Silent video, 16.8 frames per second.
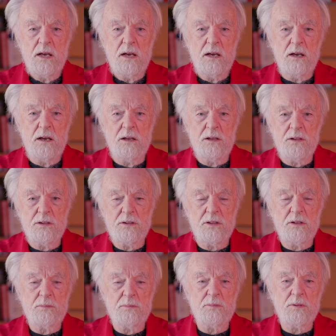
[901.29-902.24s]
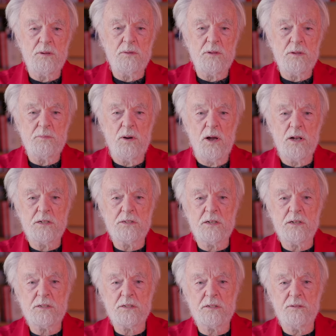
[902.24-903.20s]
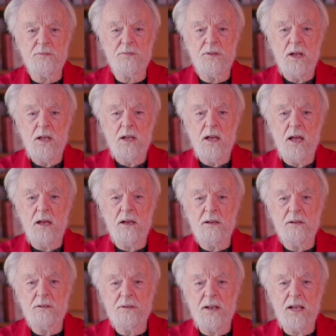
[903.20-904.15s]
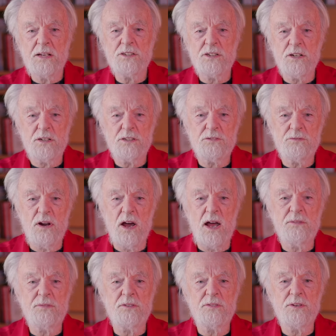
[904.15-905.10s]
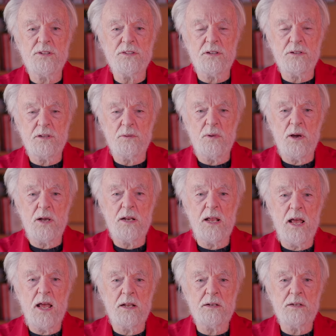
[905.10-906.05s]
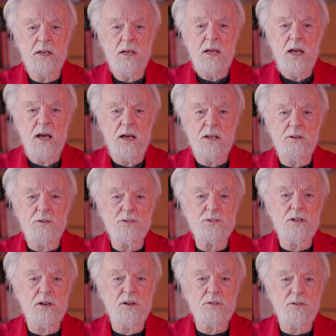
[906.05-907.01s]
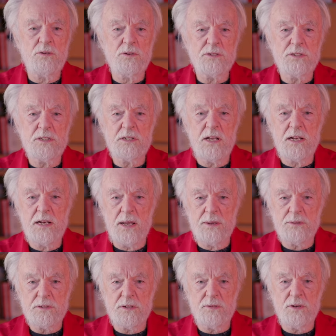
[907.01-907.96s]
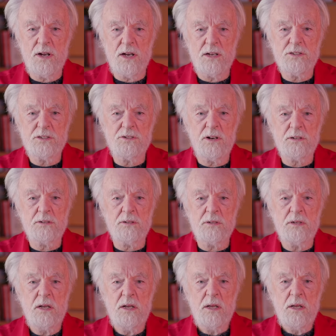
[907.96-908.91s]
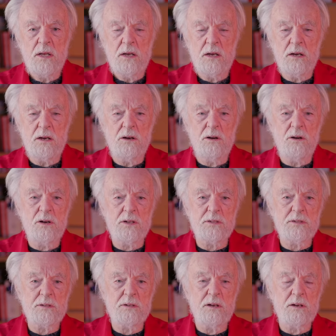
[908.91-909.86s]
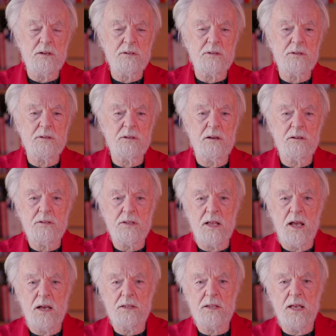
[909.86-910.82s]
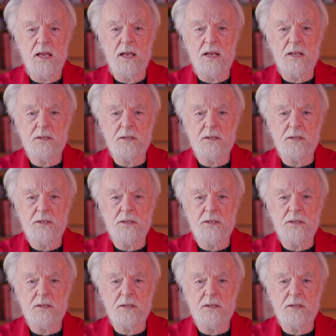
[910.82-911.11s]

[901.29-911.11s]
the politics of nationalist rivalries on the one hand, and also, of course, the dynamics of class struggle on the other hand.